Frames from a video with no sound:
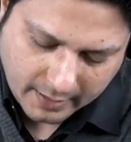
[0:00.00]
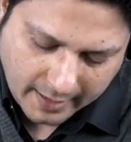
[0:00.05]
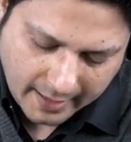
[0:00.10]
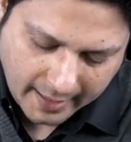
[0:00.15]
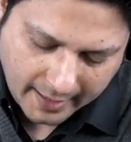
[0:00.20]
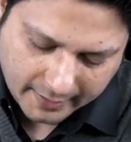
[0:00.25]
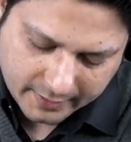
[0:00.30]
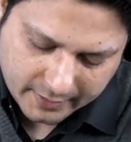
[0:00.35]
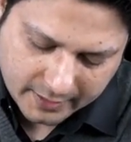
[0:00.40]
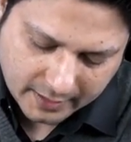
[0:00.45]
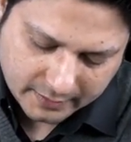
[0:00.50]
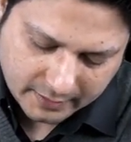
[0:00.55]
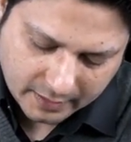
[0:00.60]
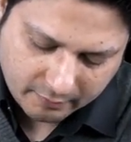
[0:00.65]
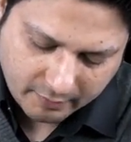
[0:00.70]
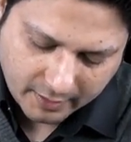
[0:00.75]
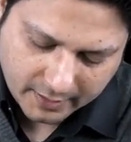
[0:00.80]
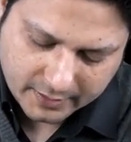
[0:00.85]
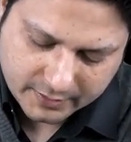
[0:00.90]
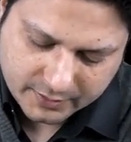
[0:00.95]
and the other
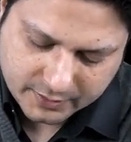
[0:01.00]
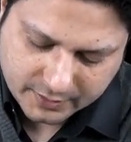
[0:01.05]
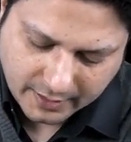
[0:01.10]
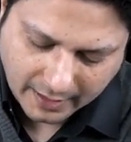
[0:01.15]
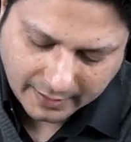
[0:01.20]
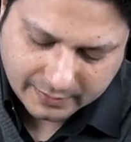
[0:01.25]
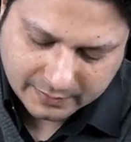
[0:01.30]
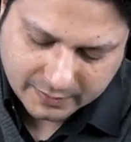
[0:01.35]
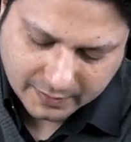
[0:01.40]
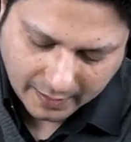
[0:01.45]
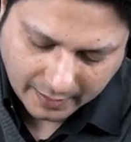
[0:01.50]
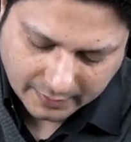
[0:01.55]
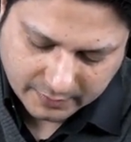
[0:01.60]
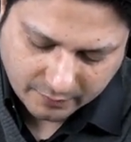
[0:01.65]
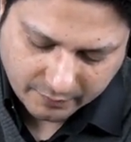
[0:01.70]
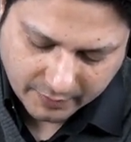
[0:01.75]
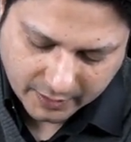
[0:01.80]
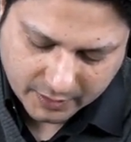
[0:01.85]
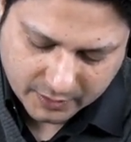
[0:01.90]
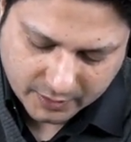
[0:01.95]
one is Stiles
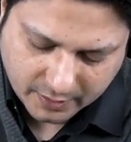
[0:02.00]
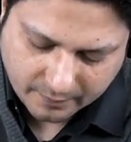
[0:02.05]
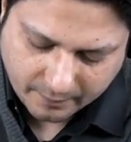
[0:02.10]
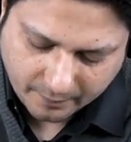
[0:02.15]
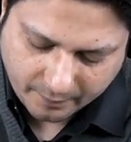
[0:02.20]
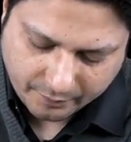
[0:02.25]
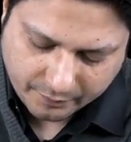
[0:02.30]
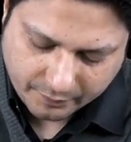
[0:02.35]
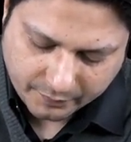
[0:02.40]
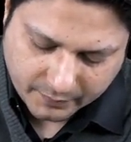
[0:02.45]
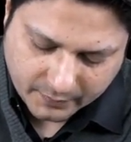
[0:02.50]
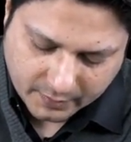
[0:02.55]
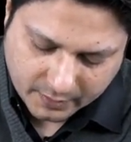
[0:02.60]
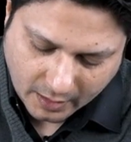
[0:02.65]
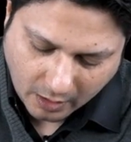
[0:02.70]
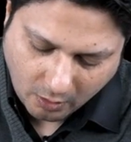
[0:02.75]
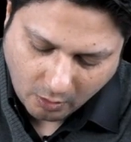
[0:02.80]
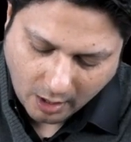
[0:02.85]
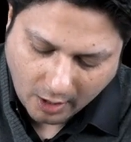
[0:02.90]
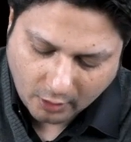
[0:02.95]
classification.
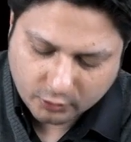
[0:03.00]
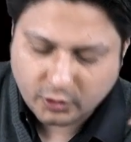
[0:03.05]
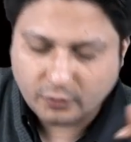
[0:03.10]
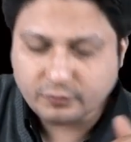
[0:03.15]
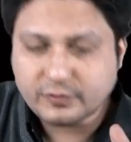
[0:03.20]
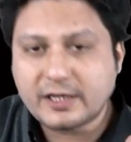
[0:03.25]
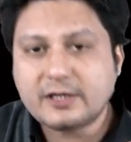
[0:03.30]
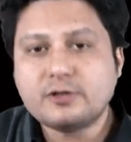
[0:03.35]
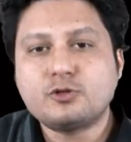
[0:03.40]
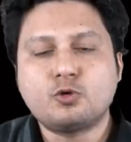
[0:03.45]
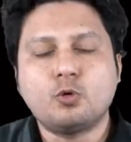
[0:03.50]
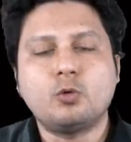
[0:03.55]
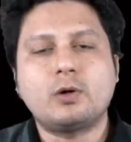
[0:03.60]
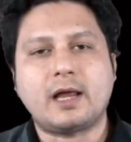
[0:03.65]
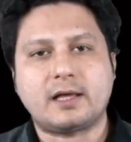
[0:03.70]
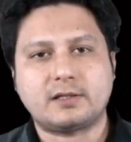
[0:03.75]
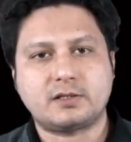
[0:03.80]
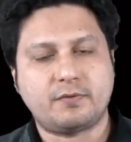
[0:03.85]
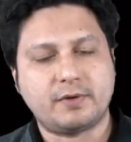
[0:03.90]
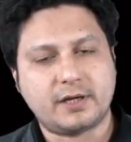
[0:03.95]
Now, out of these two
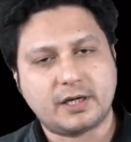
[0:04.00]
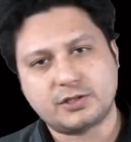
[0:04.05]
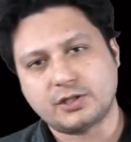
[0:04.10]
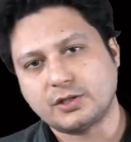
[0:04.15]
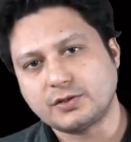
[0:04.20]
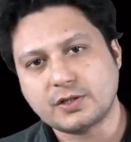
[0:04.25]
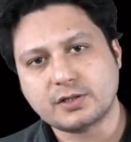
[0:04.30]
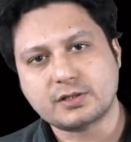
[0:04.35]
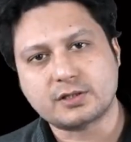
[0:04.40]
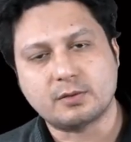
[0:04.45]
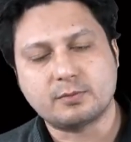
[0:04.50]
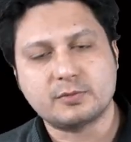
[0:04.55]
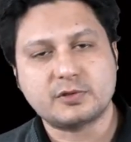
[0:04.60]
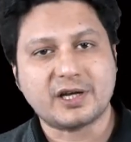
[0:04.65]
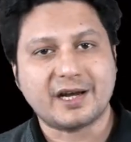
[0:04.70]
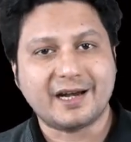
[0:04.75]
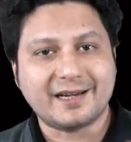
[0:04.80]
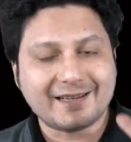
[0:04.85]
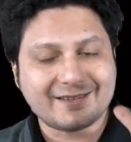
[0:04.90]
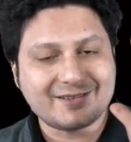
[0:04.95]
classification systems,
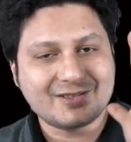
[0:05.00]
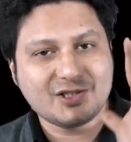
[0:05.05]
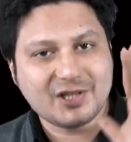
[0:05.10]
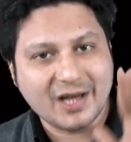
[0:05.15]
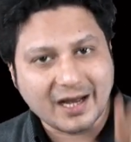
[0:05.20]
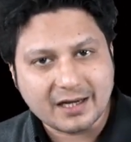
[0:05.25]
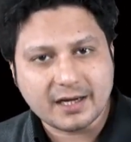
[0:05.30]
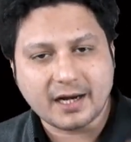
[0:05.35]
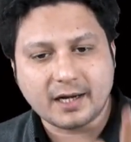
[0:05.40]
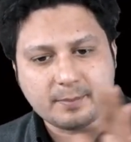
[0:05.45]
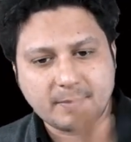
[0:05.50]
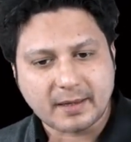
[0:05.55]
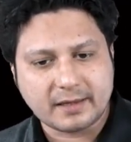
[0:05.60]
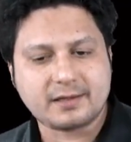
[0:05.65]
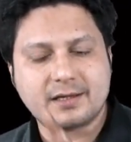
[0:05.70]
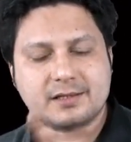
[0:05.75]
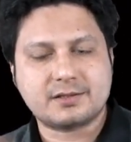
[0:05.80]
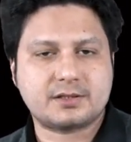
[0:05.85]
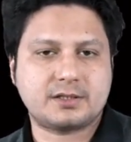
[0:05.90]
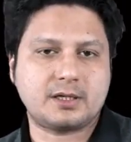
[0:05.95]
it is Young and
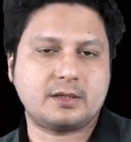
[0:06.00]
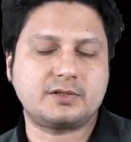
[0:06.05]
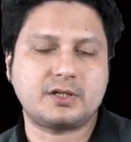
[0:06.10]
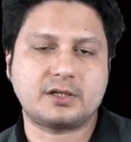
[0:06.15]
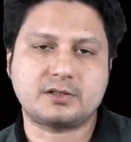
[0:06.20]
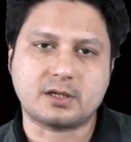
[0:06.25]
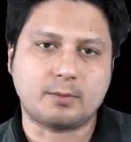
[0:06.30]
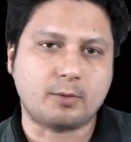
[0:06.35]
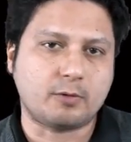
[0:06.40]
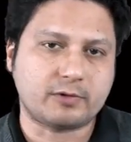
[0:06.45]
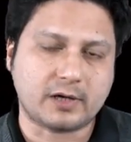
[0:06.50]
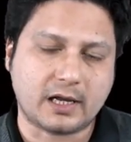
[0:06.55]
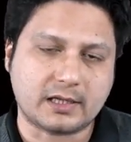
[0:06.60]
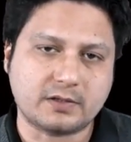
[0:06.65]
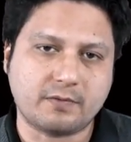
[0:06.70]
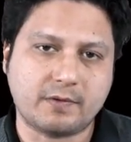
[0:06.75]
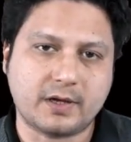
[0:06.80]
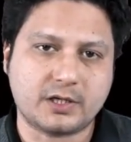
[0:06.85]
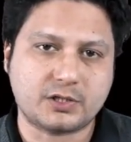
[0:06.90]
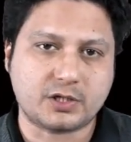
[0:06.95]
Burgess system of
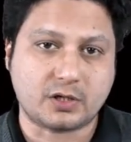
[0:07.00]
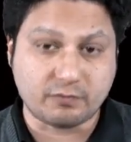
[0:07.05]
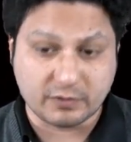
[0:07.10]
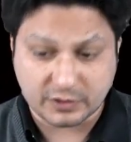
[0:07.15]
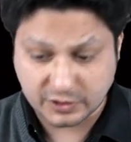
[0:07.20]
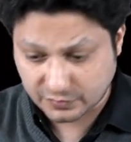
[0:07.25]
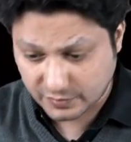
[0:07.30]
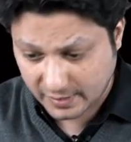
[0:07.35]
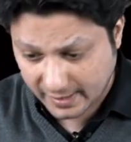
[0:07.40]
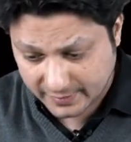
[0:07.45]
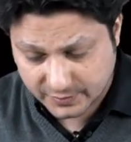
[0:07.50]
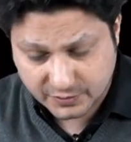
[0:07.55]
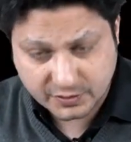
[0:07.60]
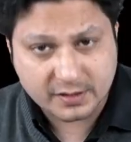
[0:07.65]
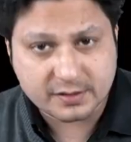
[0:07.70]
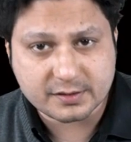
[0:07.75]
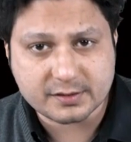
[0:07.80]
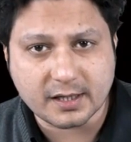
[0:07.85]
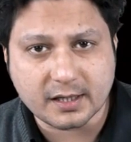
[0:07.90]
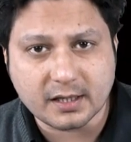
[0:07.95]
classification which is
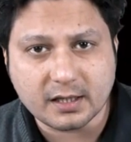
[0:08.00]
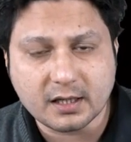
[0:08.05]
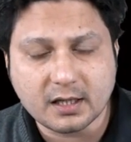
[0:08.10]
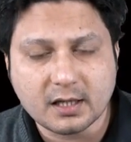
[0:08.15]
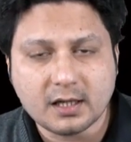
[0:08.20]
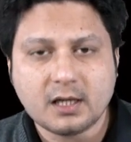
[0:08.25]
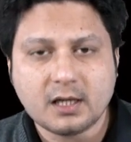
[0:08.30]
existing,